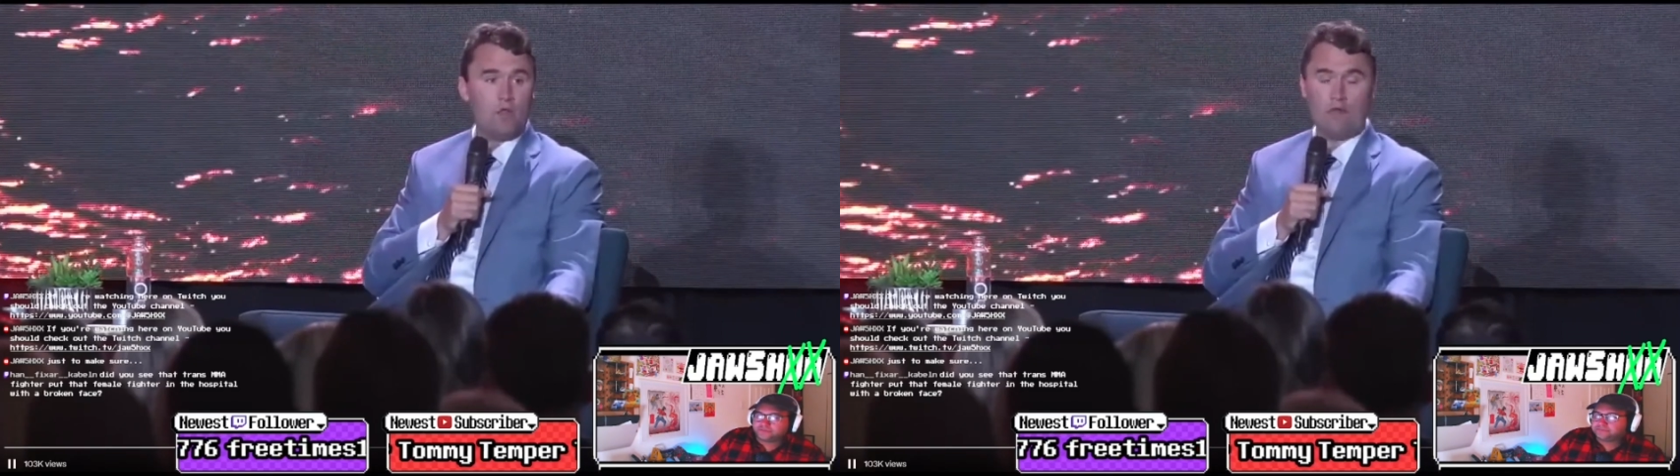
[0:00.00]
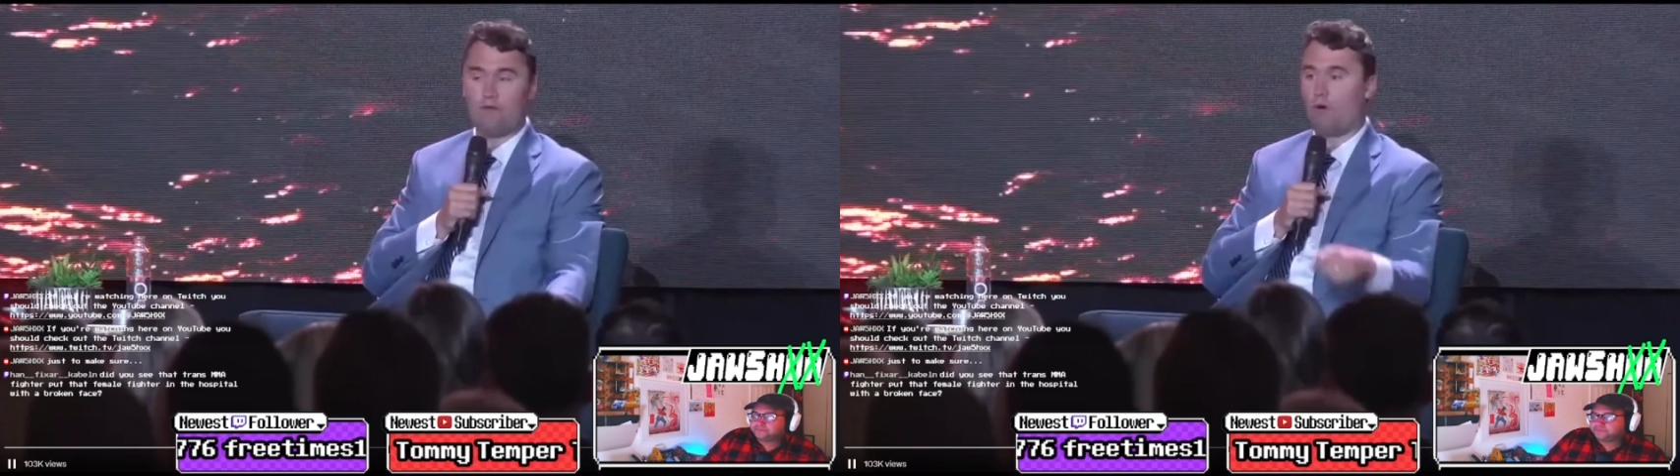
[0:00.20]

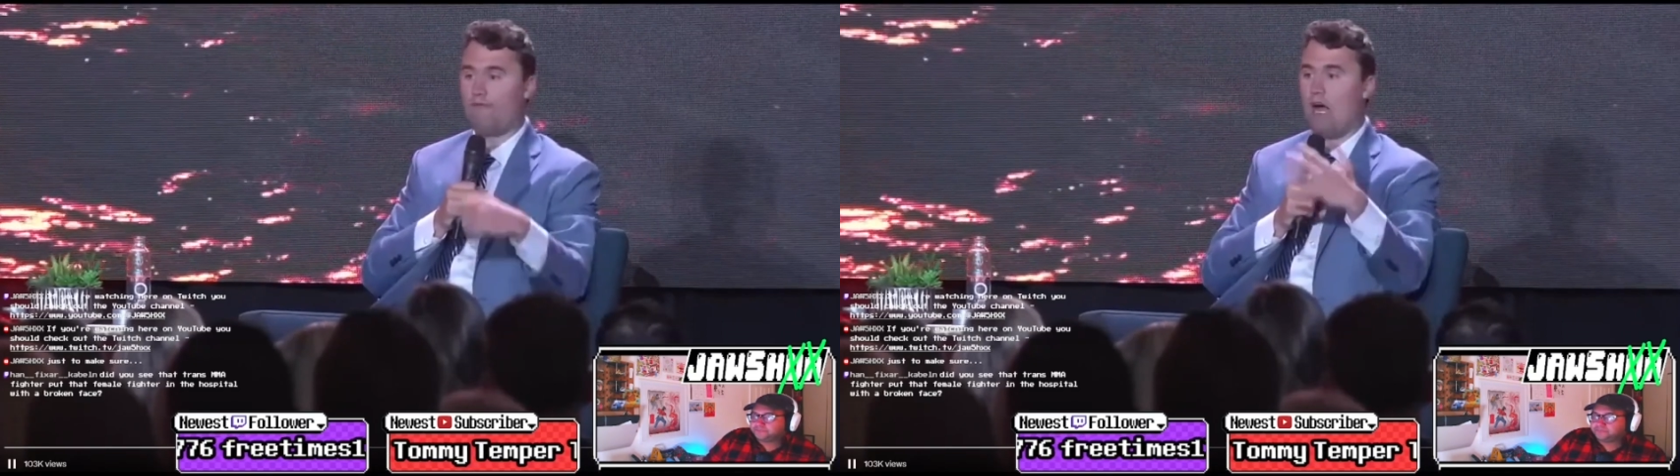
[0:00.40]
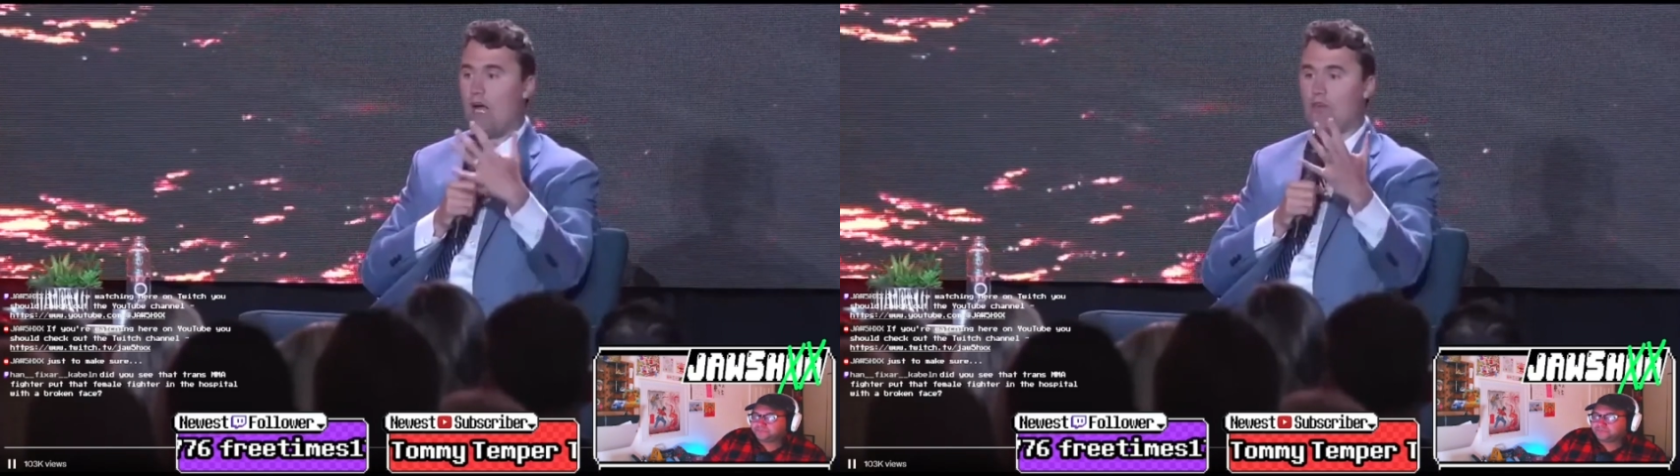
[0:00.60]
Through having more
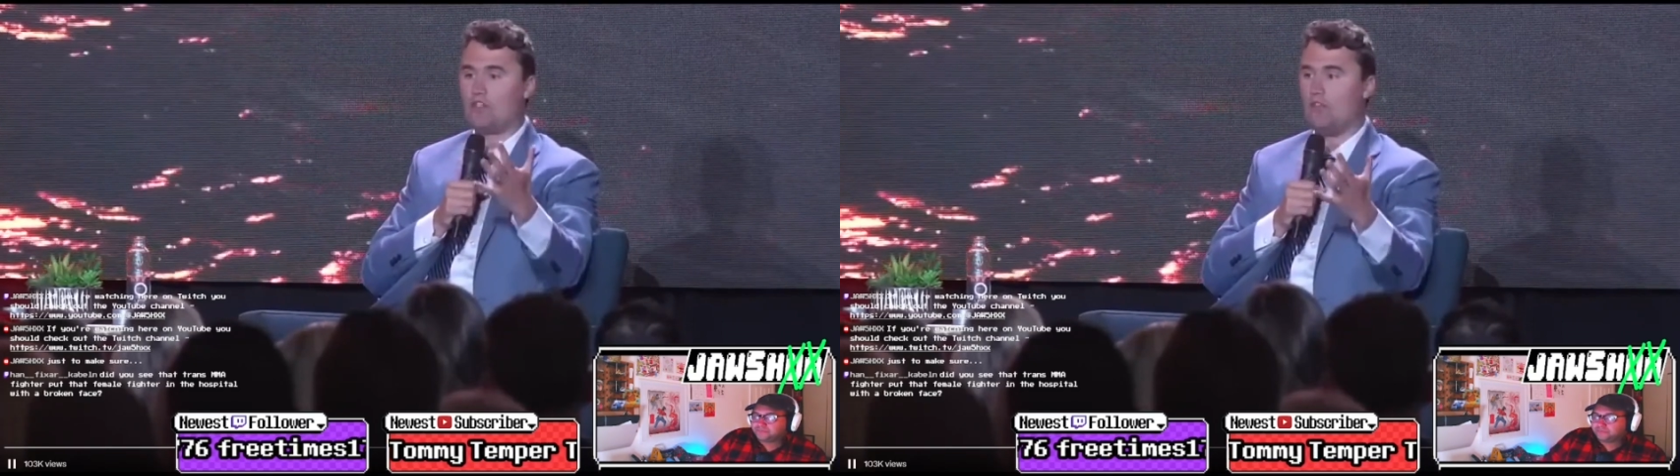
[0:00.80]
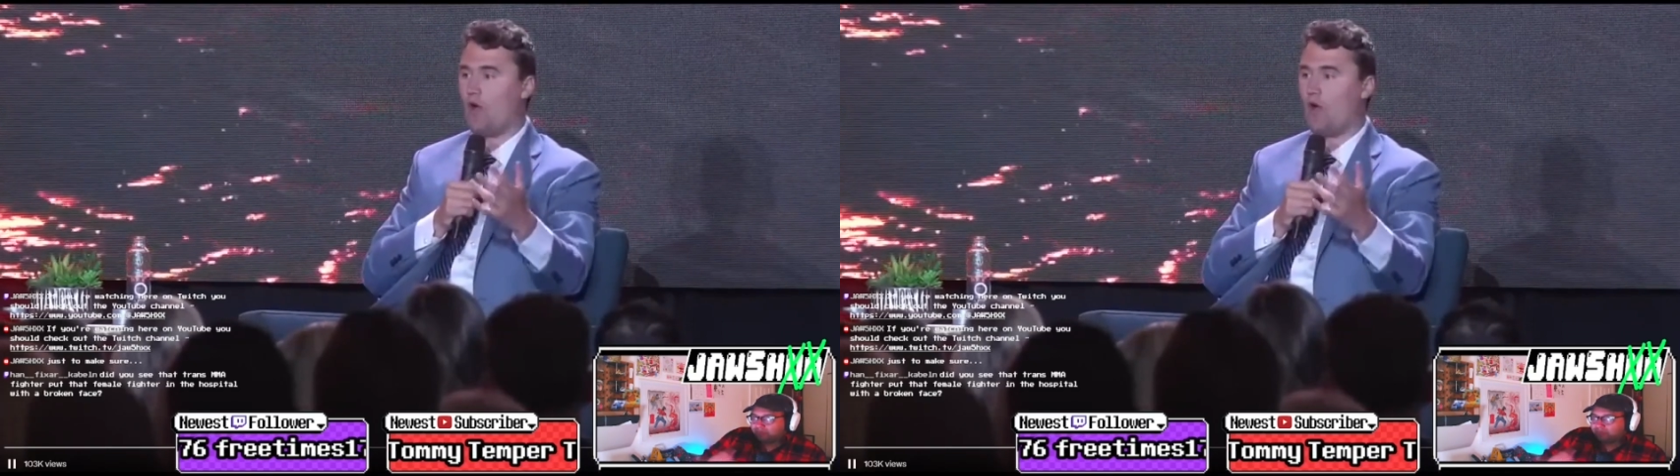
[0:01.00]
fathers in the